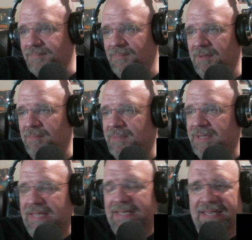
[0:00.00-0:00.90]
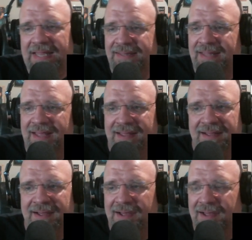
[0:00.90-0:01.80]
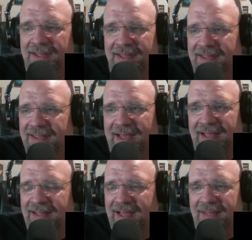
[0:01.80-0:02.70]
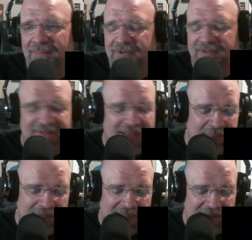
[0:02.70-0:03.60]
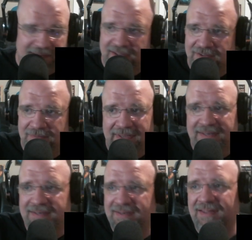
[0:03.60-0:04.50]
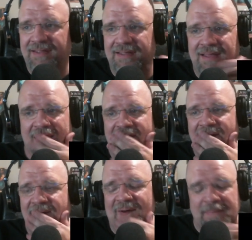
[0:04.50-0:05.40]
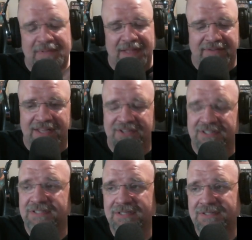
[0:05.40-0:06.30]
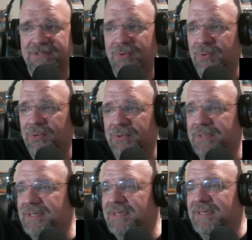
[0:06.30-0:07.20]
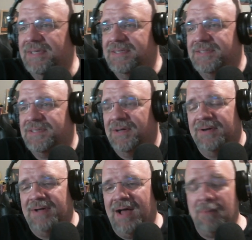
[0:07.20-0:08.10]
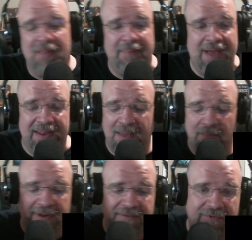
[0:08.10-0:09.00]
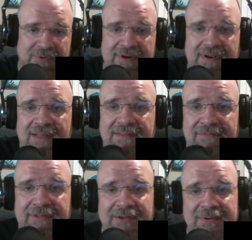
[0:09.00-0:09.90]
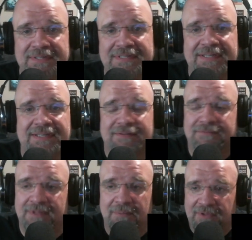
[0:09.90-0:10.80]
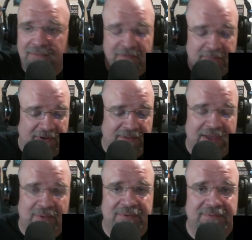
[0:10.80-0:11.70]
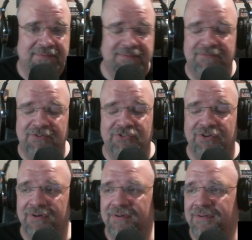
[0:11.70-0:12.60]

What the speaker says: But I'm loving this, man. I'm loving it. It just looks so cool. So I'm all about it. I'm waiting for it. I'll definitely go and see it. Thumbs up for me on that one. Sure.